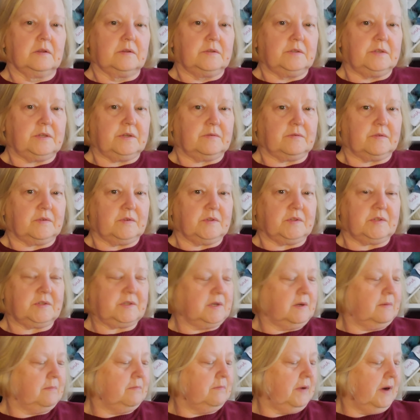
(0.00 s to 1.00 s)
children's
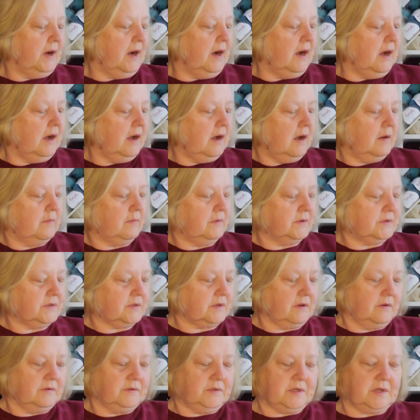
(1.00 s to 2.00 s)
jumper, I was
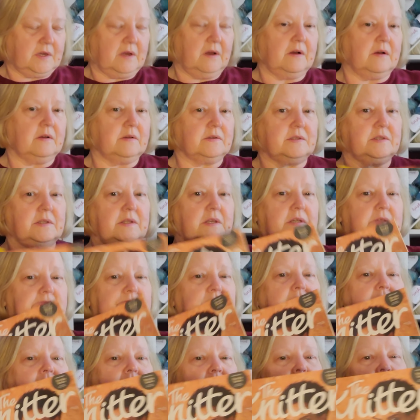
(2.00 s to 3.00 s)
going to cast this
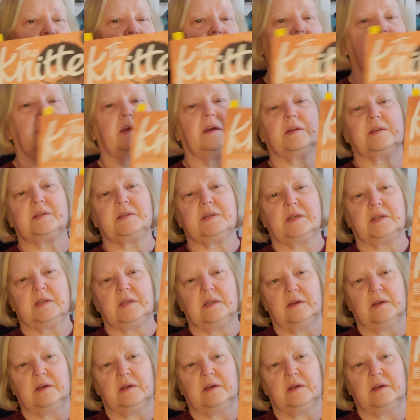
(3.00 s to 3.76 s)
on, I think I said